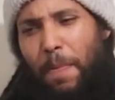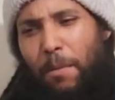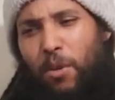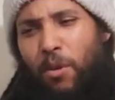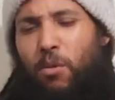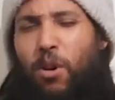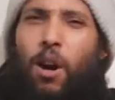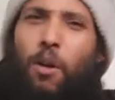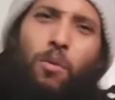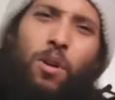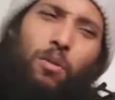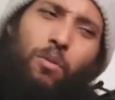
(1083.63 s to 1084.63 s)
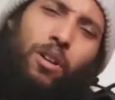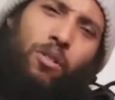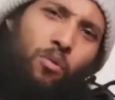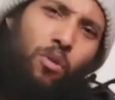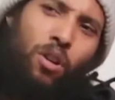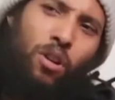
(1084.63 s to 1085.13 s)
we're
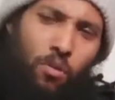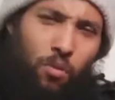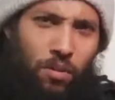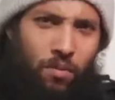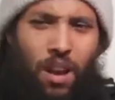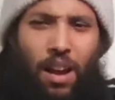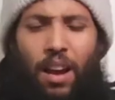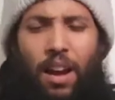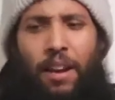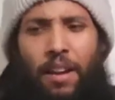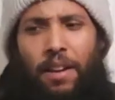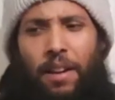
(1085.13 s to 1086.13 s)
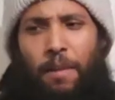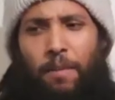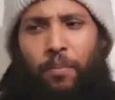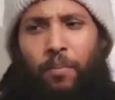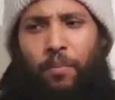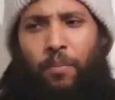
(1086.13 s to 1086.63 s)
not with that,
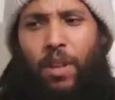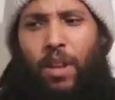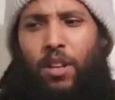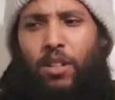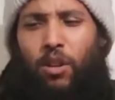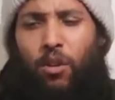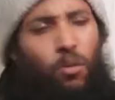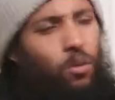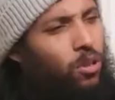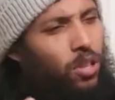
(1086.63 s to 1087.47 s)
and so